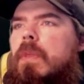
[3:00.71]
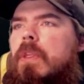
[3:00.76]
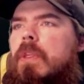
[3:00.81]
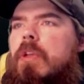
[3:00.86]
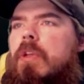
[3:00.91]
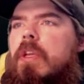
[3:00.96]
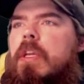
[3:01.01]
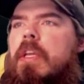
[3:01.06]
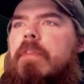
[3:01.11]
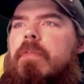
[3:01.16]

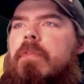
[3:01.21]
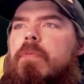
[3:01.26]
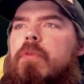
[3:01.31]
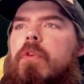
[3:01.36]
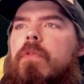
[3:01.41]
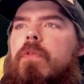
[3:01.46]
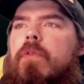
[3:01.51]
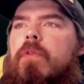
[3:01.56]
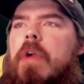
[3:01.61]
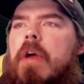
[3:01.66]
can even
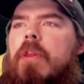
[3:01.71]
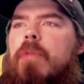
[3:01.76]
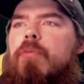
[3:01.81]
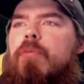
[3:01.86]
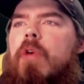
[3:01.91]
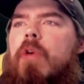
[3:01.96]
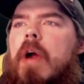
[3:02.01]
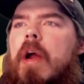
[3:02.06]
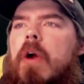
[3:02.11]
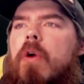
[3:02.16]
move around the
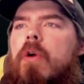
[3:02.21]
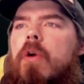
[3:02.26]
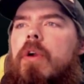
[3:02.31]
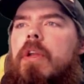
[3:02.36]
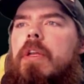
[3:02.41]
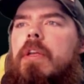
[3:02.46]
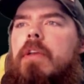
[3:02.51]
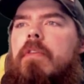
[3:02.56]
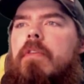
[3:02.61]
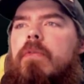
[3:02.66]

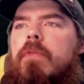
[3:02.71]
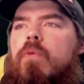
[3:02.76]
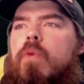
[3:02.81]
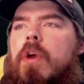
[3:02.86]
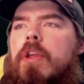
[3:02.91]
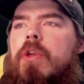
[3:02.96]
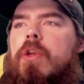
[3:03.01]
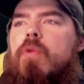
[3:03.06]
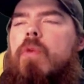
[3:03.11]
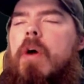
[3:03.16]
priority of
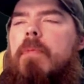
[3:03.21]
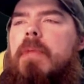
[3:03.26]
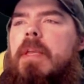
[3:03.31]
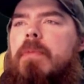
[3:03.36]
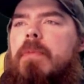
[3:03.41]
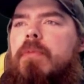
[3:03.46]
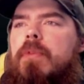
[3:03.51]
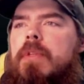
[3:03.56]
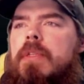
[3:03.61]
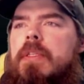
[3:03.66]
what you want
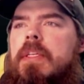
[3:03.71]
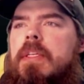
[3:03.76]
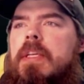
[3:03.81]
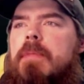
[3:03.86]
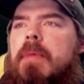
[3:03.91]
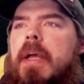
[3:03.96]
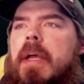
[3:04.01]
people to see by